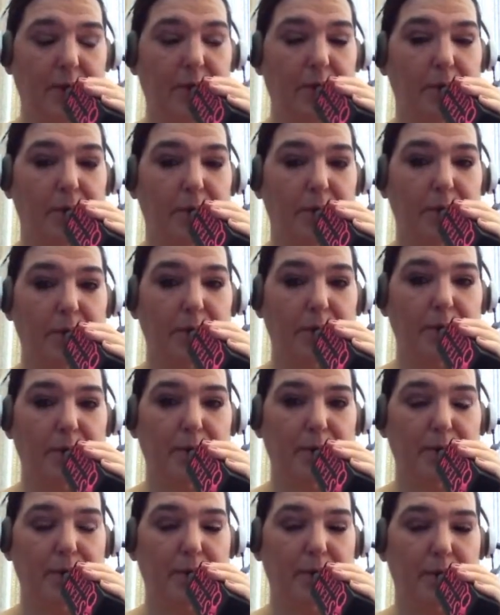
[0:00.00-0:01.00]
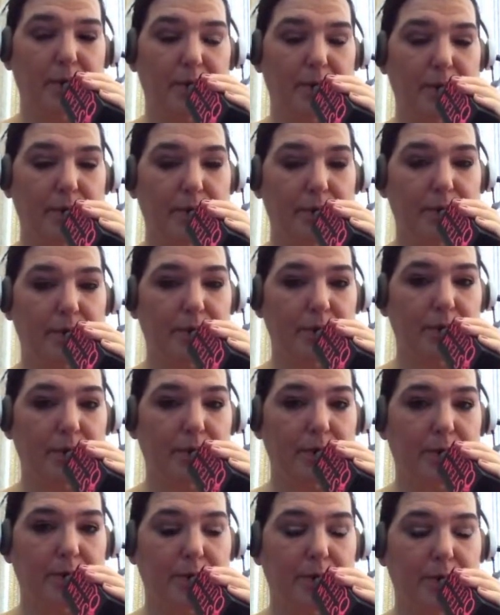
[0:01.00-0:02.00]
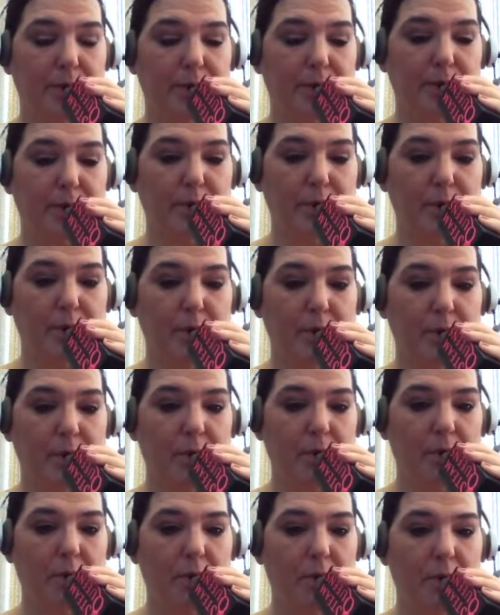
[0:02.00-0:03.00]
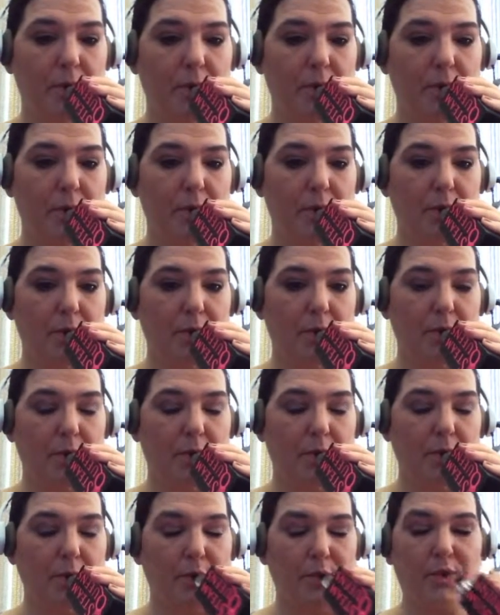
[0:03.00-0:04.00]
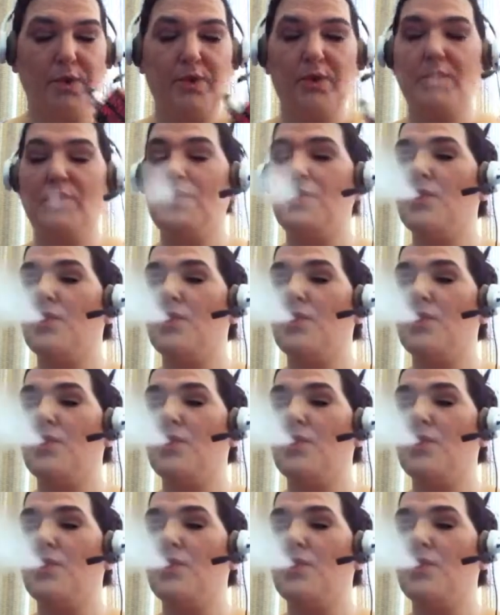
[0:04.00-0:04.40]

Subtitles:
(no one is talking)